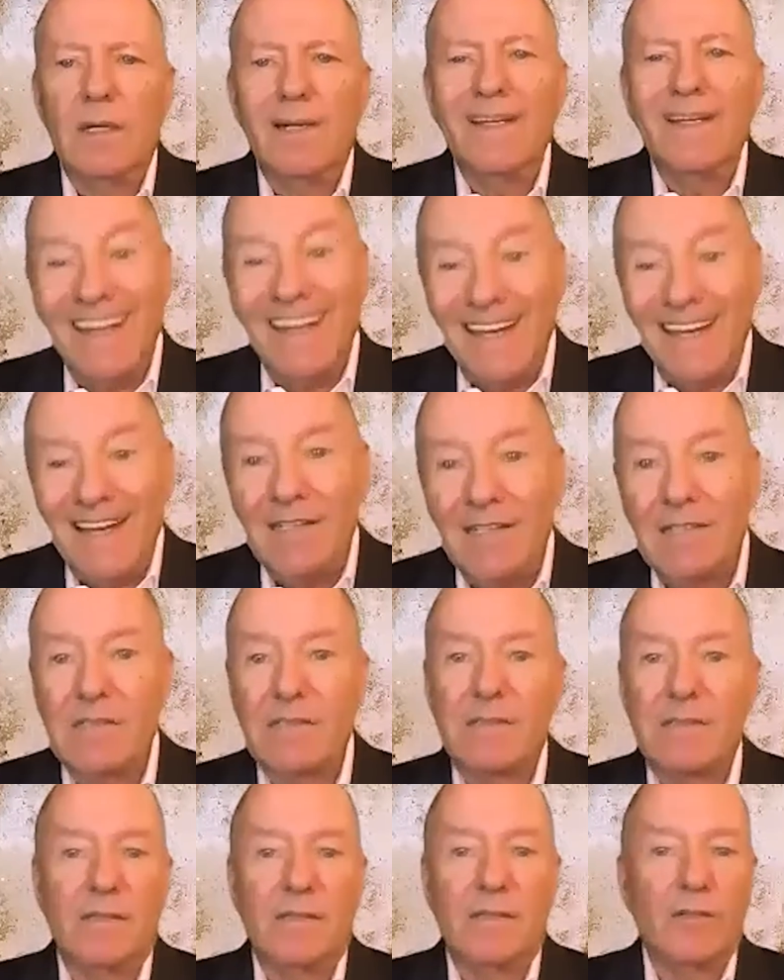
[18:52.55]

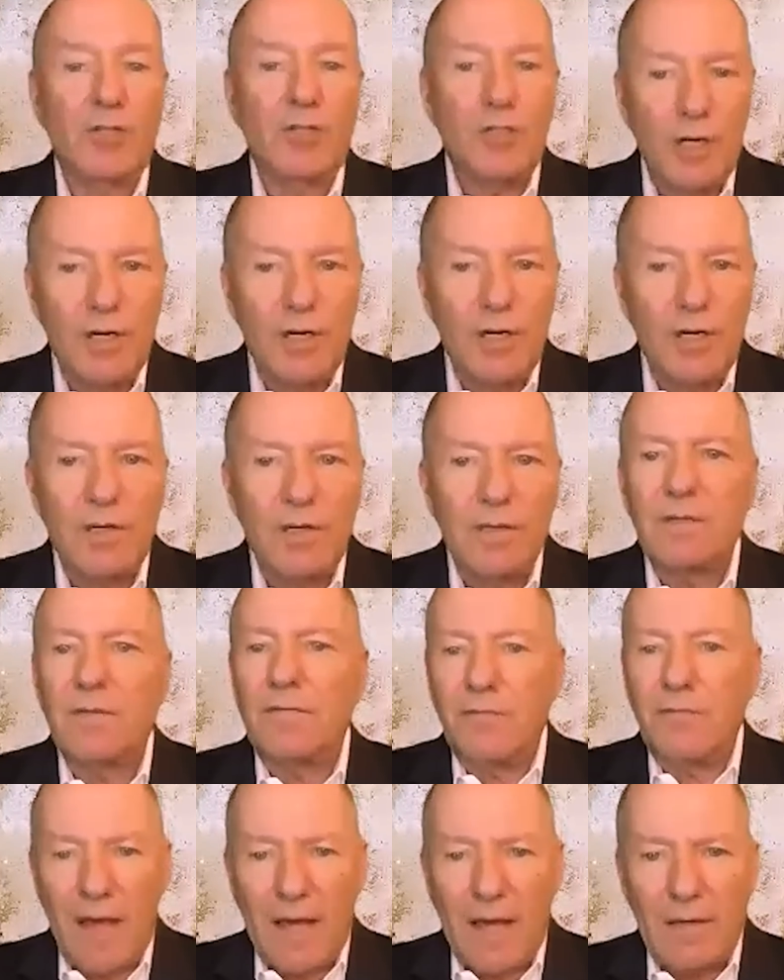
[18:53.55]
deans, chairs,
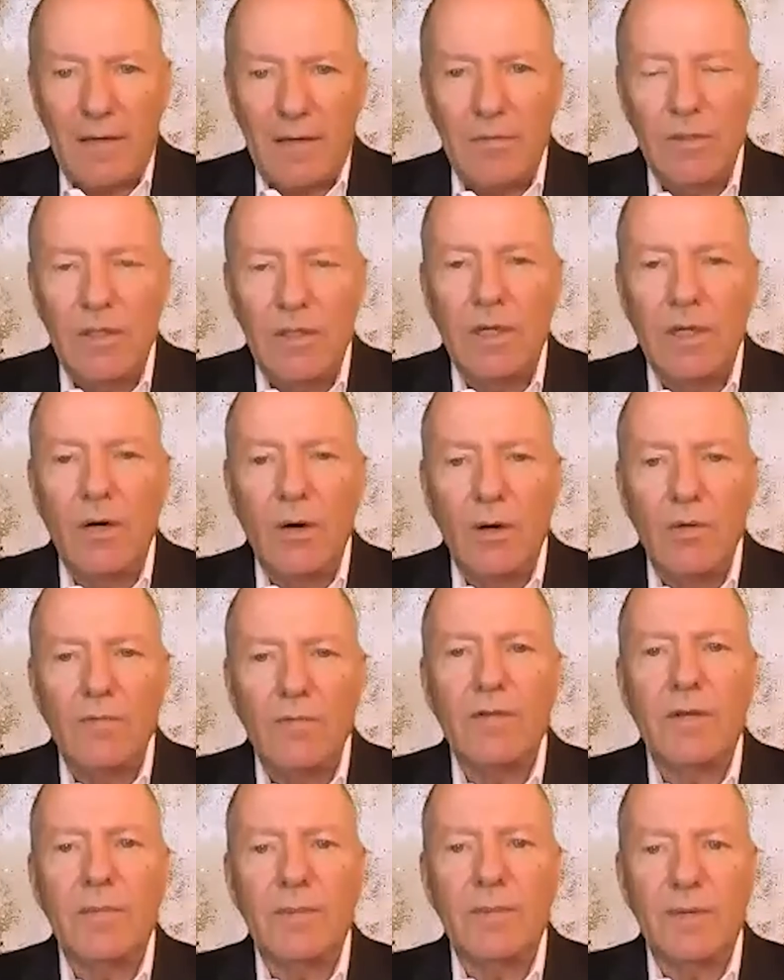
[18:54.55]
faculty. All of
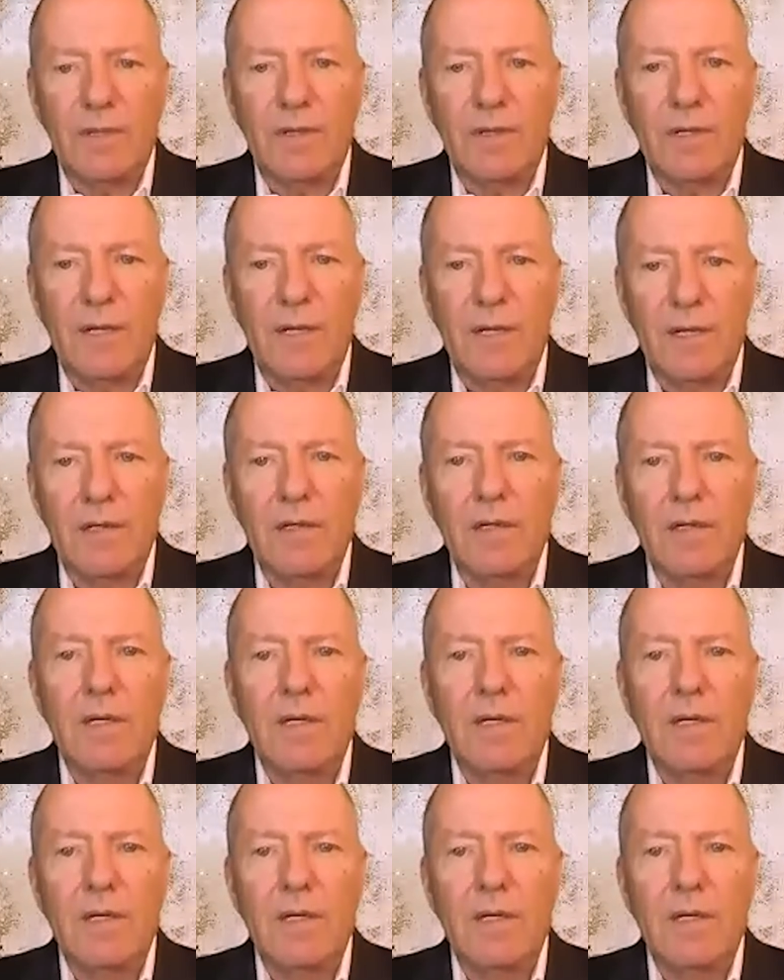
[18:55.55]
them are there